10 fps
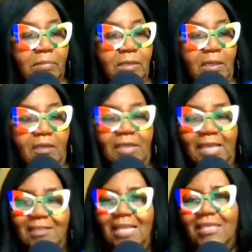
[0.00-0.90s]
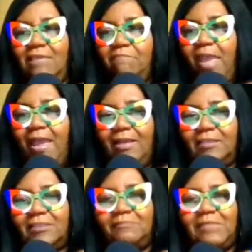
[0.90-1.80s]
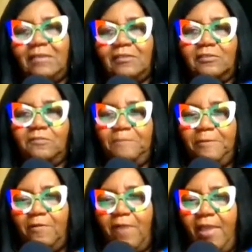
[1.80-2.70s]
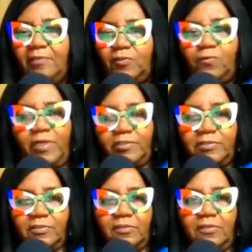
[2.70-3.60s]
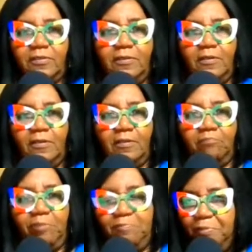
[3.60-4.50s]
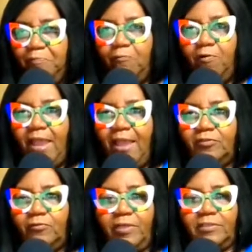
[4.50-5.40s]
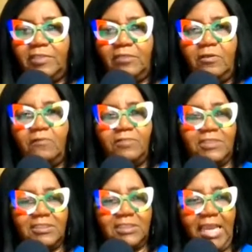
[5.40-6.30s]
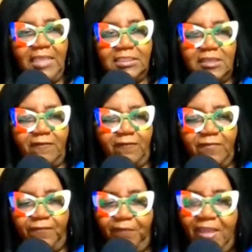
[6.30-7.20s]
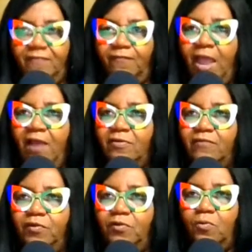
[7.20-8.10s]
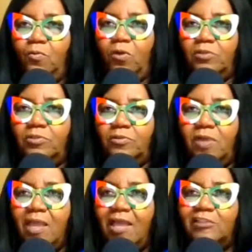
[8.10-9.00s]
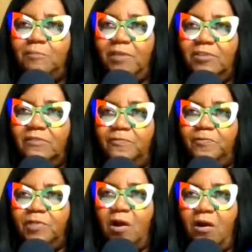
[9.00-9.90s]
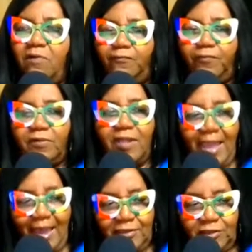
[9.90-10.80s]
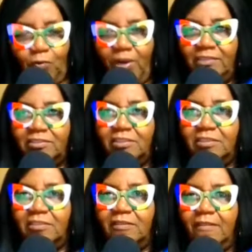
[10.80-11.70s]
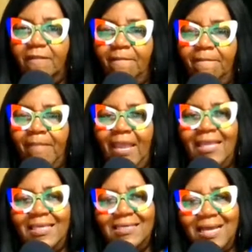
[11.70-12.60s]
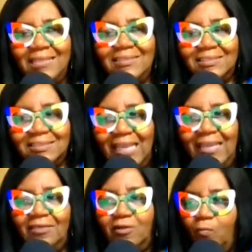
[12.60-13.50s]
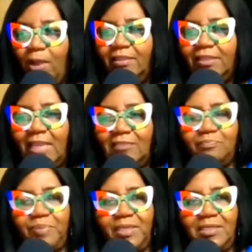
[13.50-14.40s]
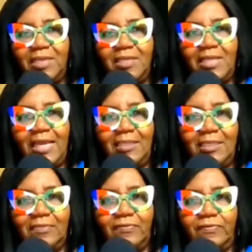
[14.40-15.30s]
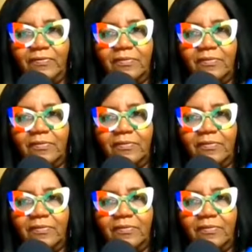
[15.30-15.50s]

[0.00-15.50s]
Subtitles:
Yeah, they get mad. And sometimes some people don't ask questions. People won't ask questions. You don't just take stuff at face value if you don't want to, especially if it's harmful. Ask questions and get an understanding of why things are being done like this.